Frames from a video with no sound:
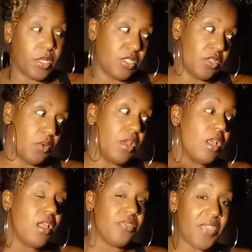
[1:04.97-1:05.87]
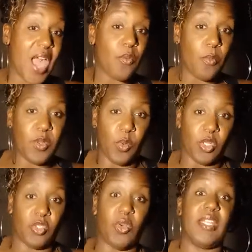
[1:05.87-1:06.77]
So that won't be
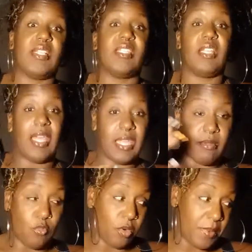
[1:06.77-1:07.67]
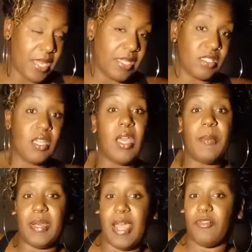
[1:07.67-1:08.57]
worked on until I get more paint.
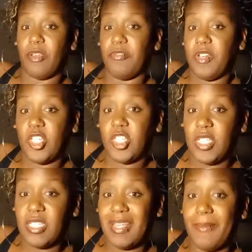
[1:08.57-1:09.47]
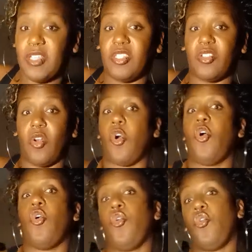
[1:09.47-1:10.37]
But after I finish this, I'm going to start a
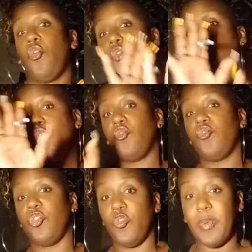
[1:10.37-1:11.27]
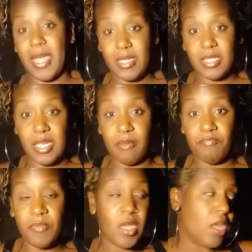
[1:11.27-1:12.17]
whole new painting.
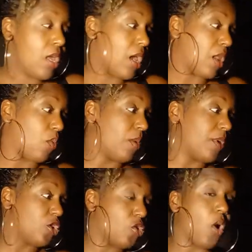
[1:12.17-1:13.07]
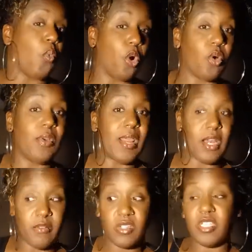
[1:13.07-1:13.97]
And I want to make sure I work on that
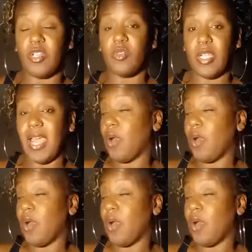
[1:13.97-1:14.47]
every single day.